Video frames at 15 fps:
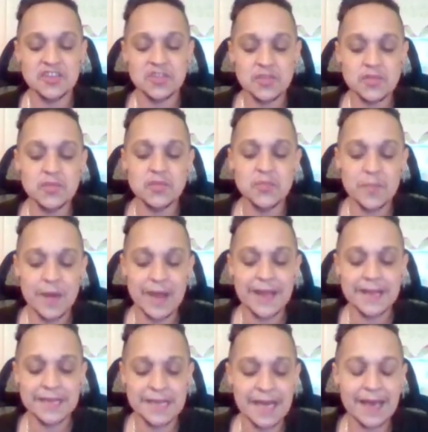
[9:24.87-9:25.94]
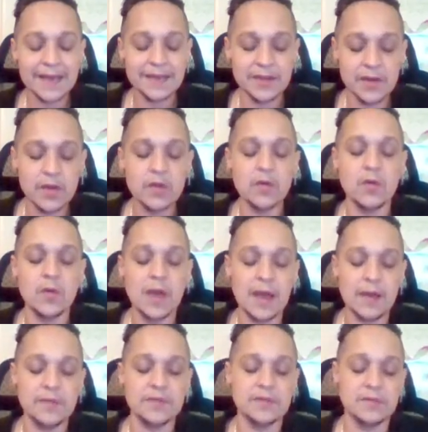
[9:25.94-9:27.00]
you might not know
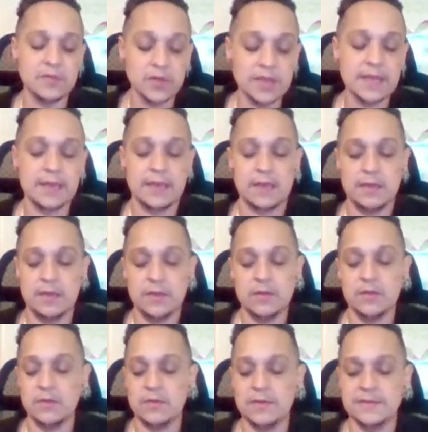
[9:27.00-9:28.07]
how they're looking at you.